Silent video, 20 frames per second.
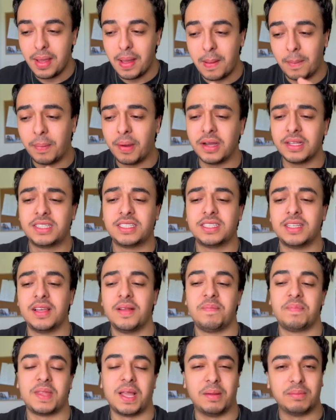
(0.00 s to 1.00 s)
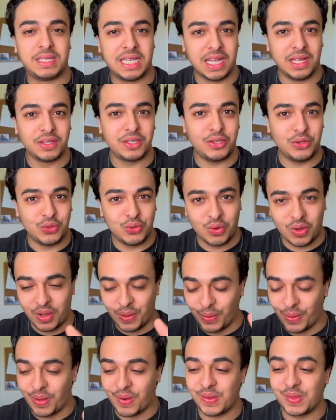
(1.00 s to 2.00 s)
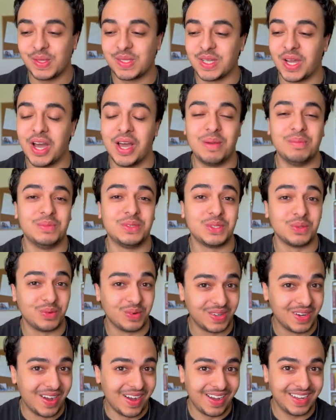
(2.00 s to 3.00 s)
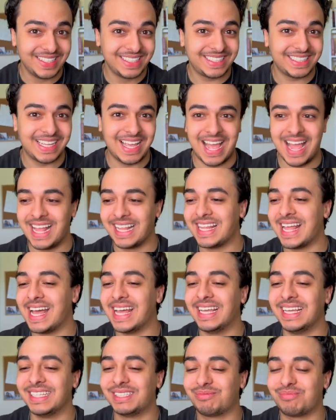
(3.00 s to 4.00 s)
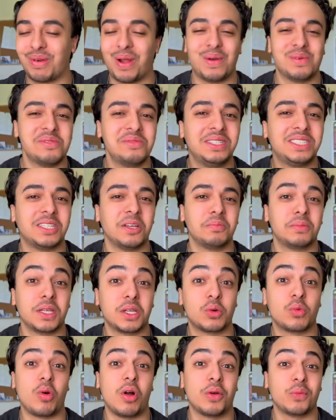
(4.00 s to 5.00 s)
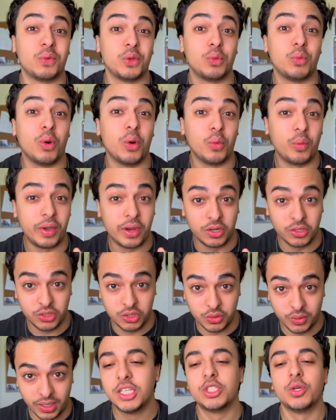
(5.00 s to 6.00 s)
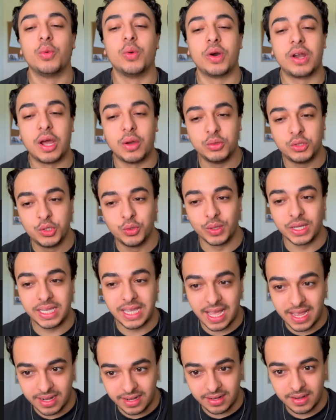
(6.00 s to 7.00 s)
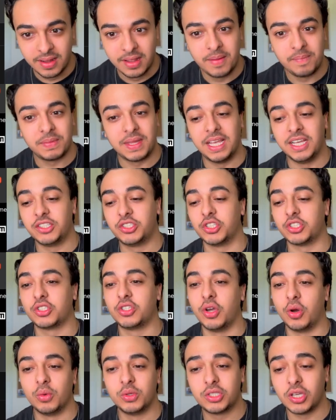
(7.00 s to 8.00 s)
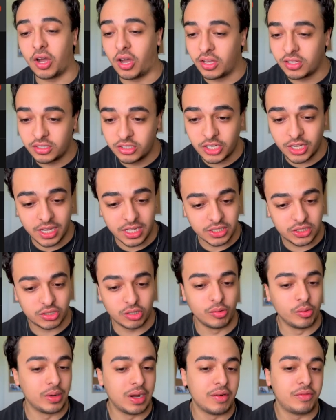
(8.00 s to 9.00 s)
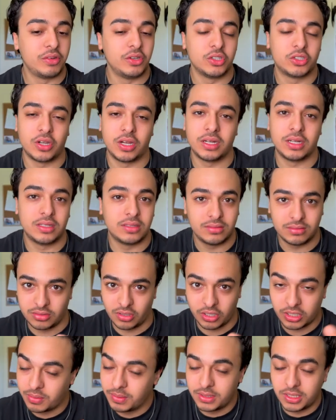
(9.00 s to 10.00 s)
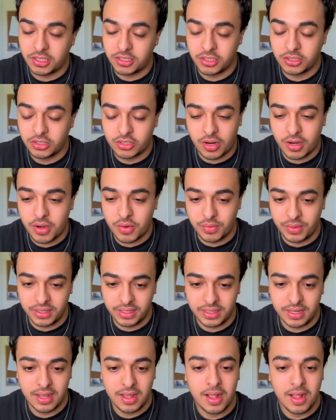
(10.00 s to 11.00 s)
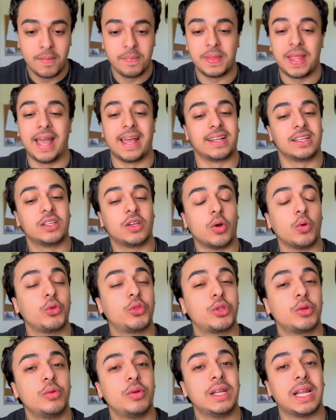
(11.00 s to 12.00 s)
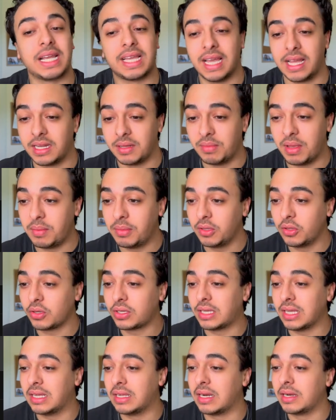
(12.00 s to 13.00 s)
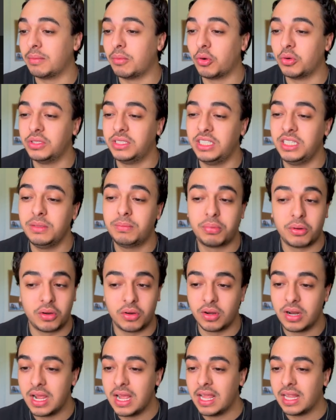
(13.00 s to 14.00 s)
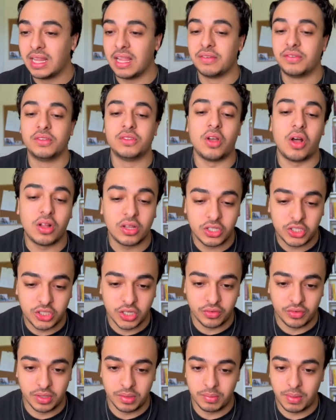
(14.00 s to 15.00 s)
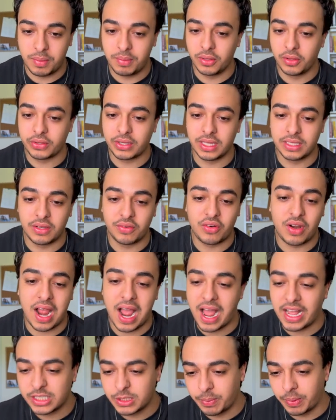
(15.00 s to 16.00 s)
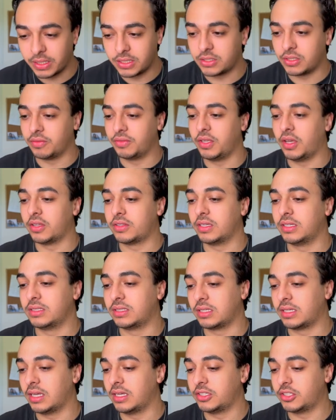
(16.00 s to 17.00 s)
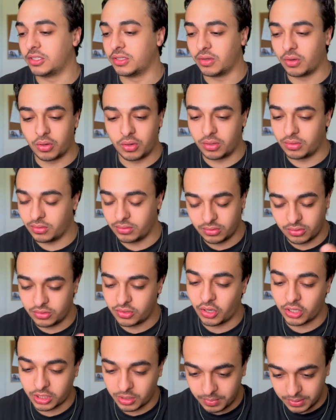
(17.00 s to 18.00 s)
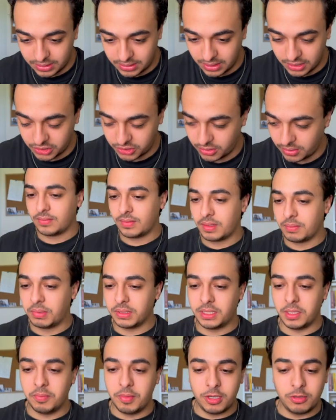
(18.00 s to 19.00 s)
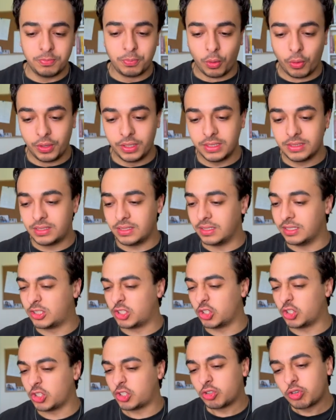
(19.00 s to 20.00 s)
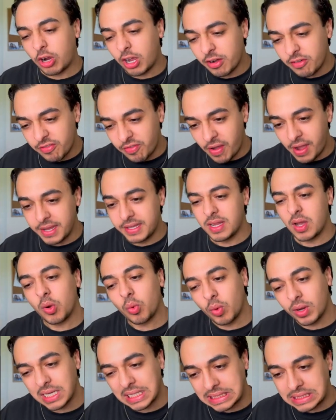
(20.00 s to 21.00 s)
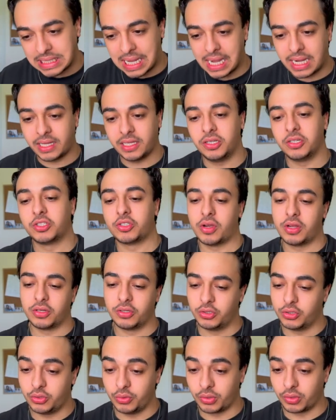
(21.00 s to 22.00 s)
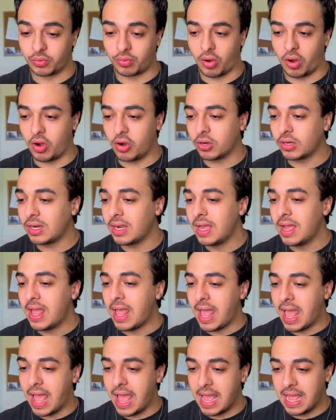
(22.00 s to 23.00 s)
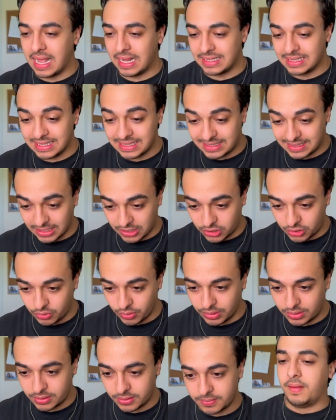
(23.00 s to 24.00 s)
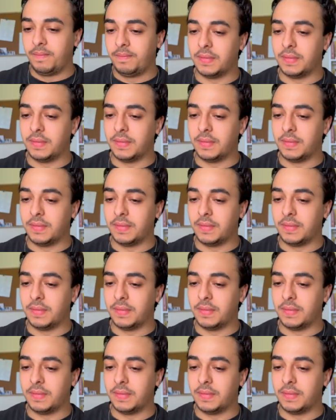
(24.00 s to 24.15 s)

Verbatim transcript: But I'm telling you, a lot of the times we're not, and that it's probably something wrong with what we are doing. So what I would do again is just go into auth.js or whatever you're trying to documentation you're trying to read and go through it again. Maybe look at a more deeper level knowledge of it. Maybe look at different aspects of the authentication or, or documentation. But the main point is to just try to find out what exactly you're, you're doing wrong and stick to it.